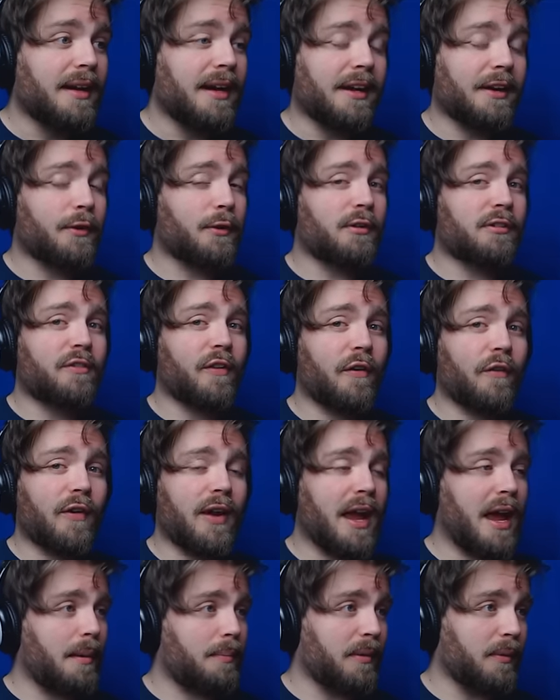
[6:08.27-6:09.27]
And I was
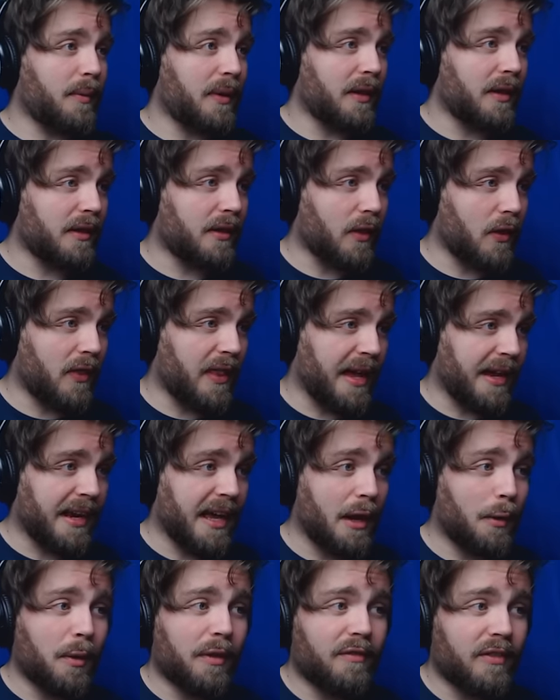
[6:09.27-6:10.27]
very happy when I got that.
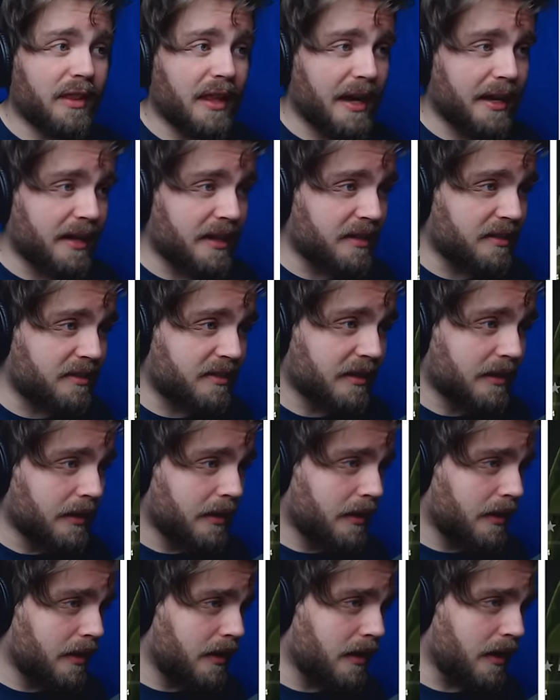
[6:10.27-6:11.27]
However, that is
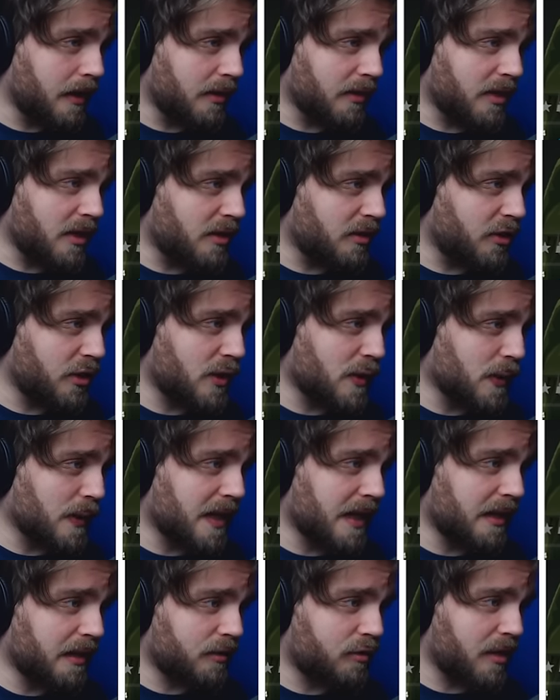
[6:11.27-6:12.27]
2
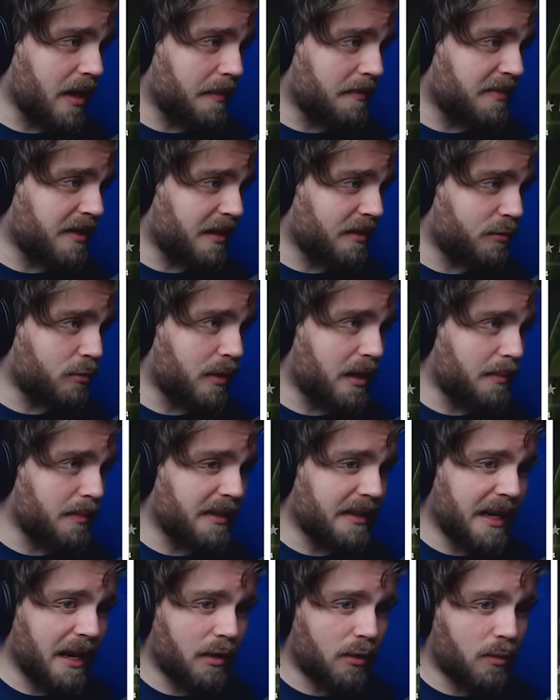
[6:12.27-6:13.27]
kilograms. That's weighing
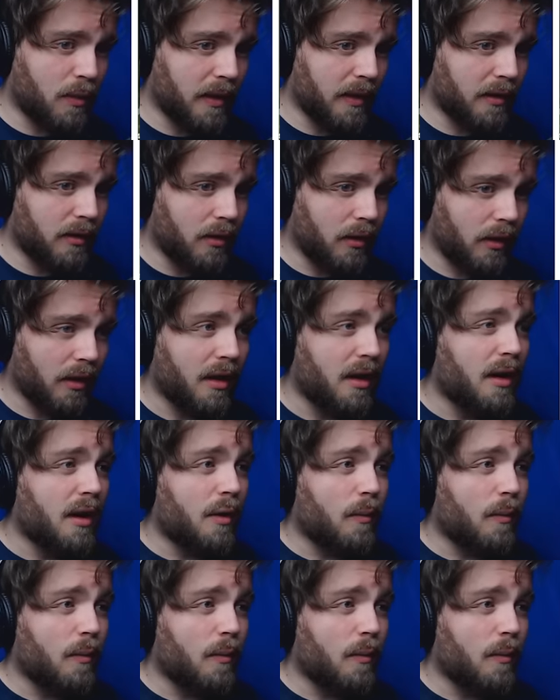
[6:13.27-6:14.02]
me down quite a lot.